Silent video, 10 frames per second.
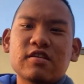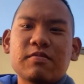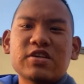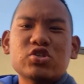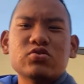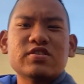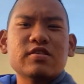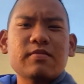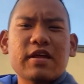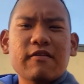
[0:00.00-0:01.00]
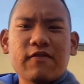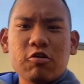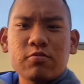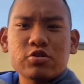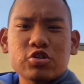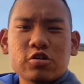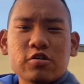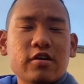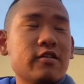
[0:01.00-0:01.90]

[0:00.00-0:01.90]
It makes you seem like very mature,